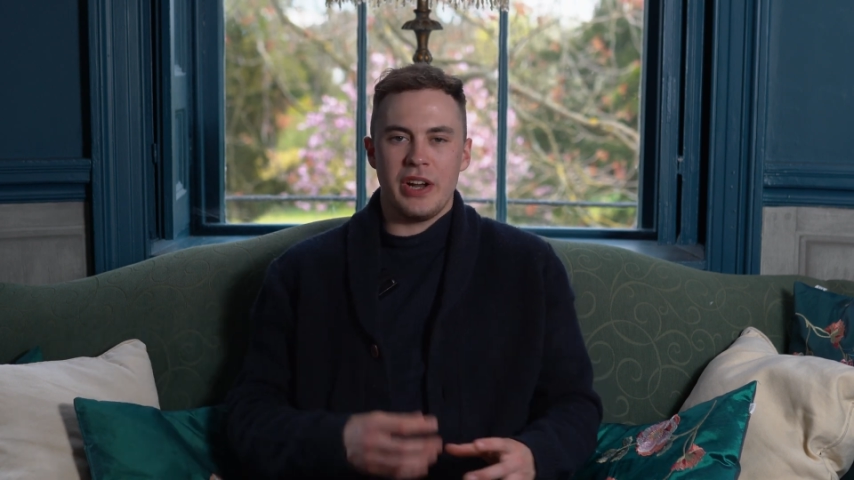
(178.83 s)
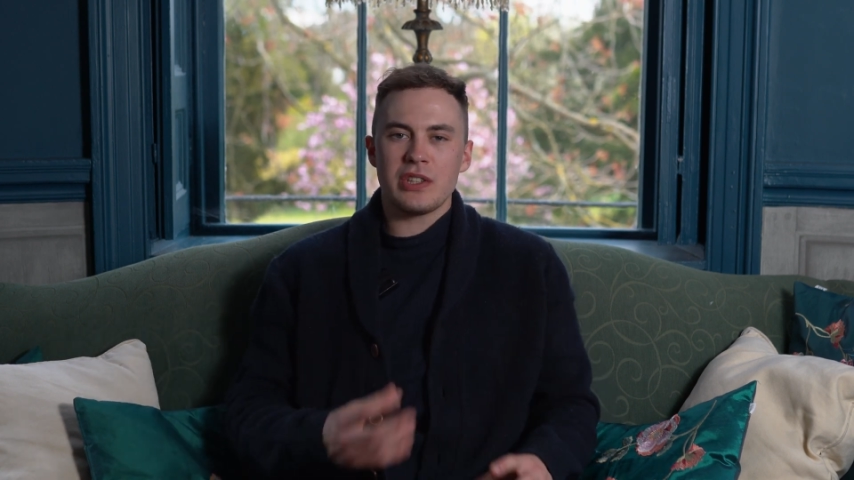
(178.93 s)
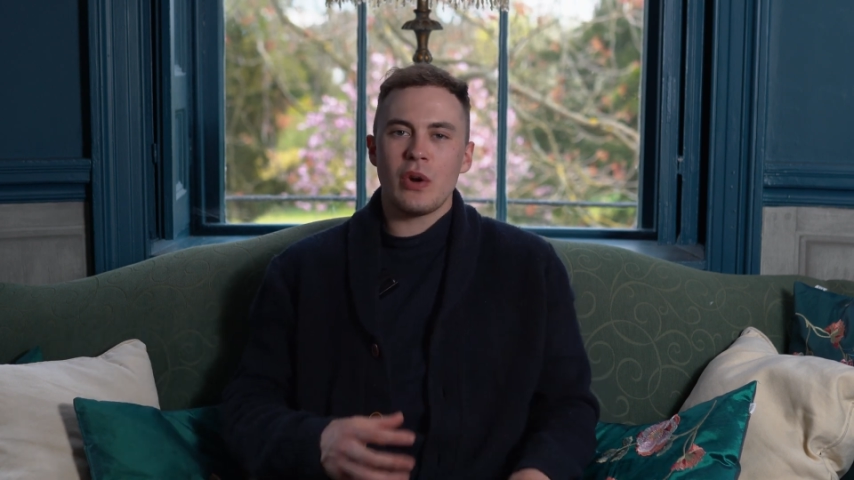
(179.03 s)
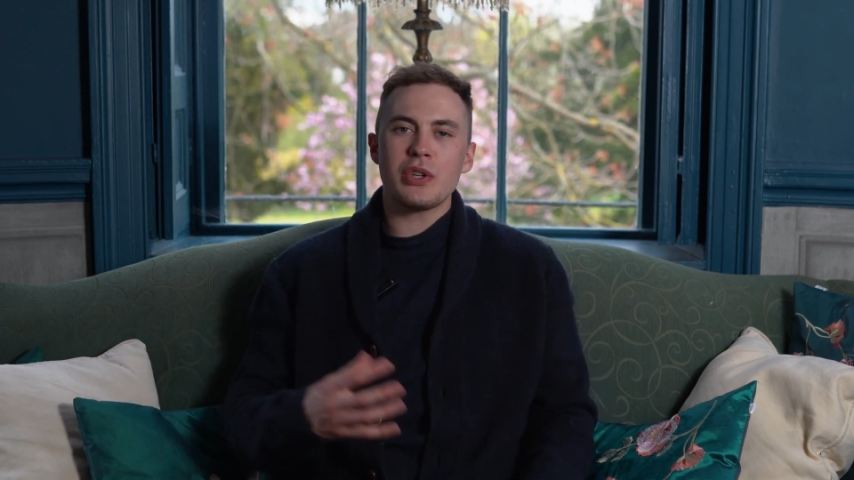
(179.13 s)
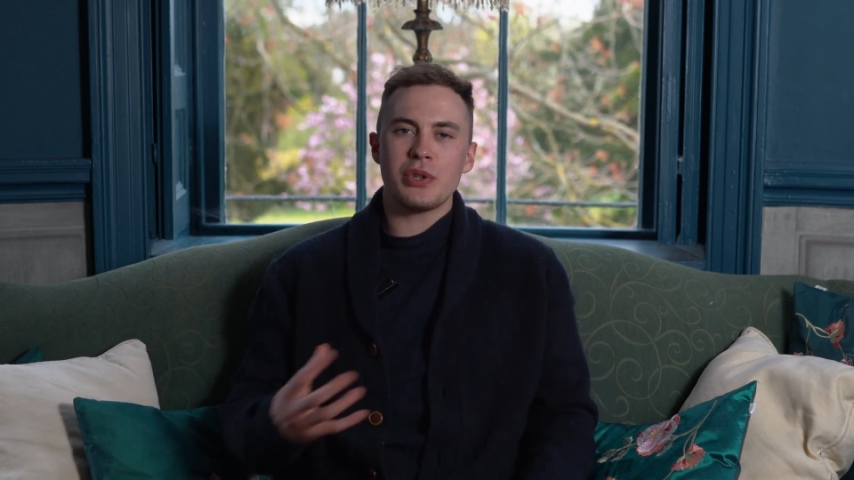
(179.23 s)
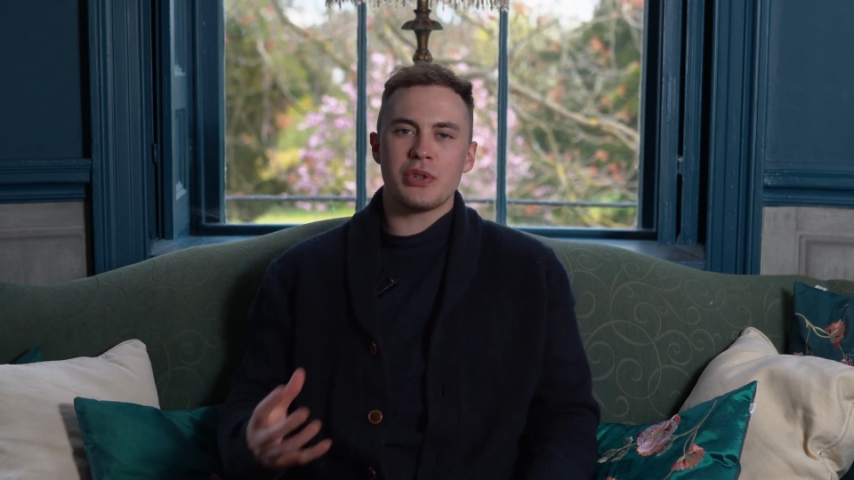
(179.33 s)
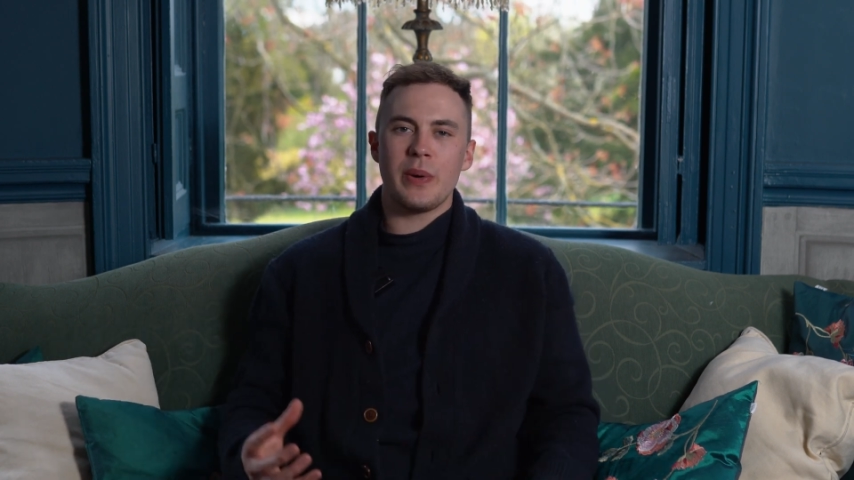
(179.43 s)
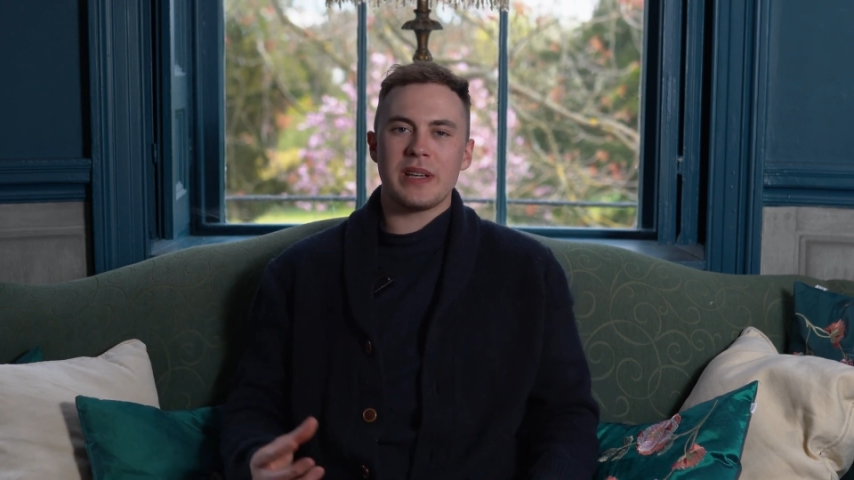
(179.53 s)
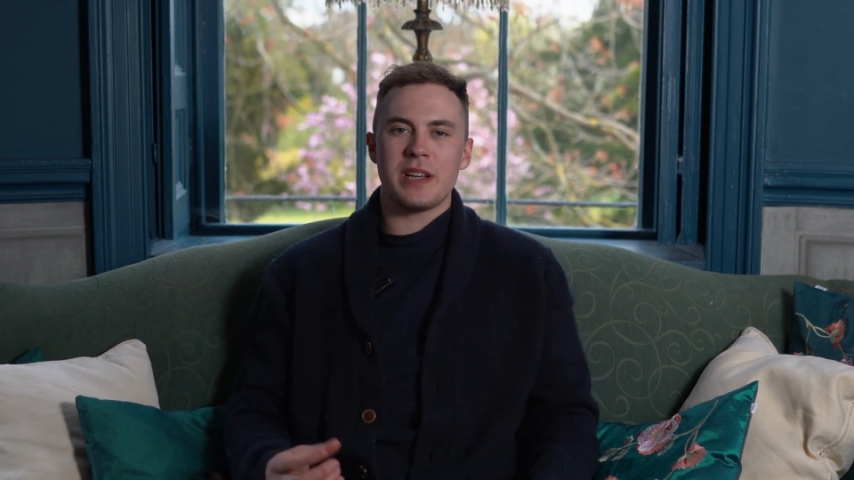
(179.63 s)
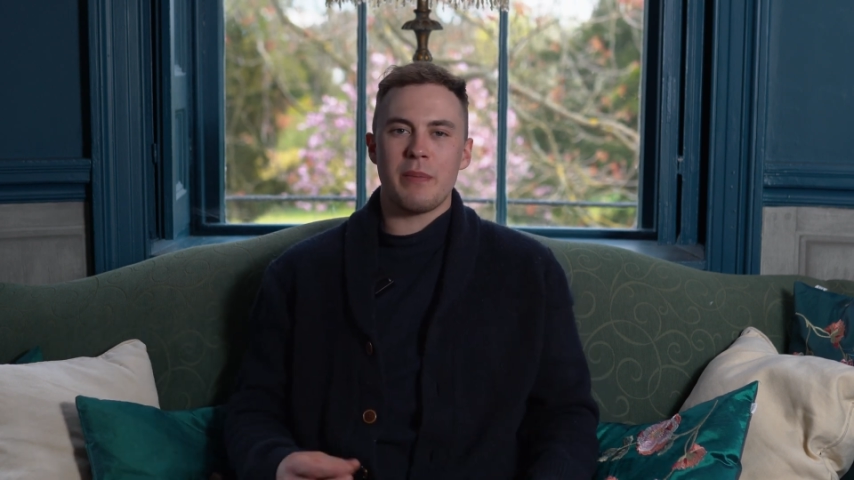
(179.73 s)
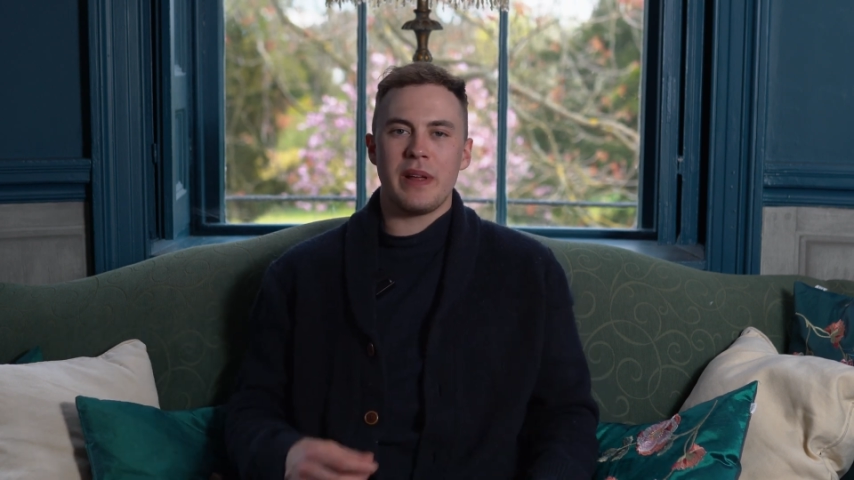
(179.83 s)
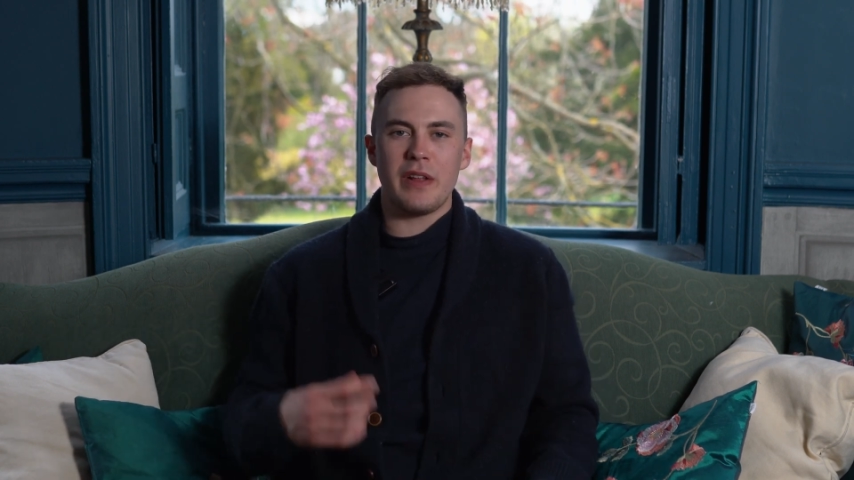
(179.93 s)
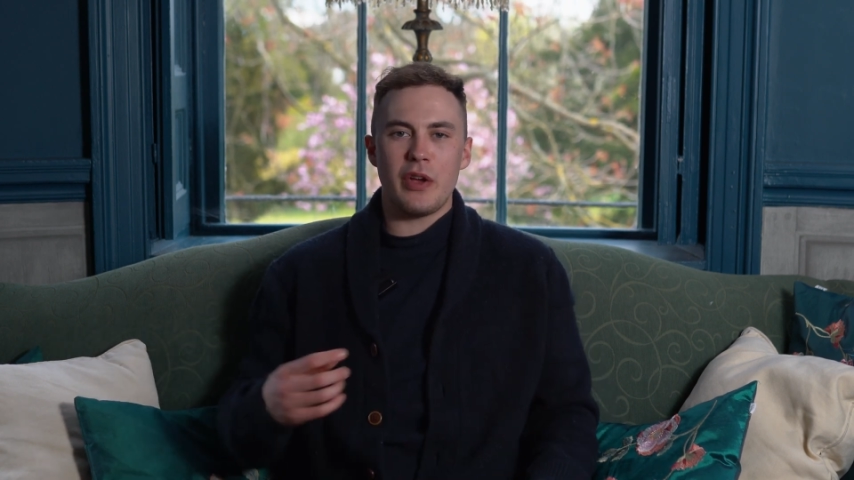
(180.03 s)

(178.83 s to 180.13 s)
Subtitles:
As long as you're doing something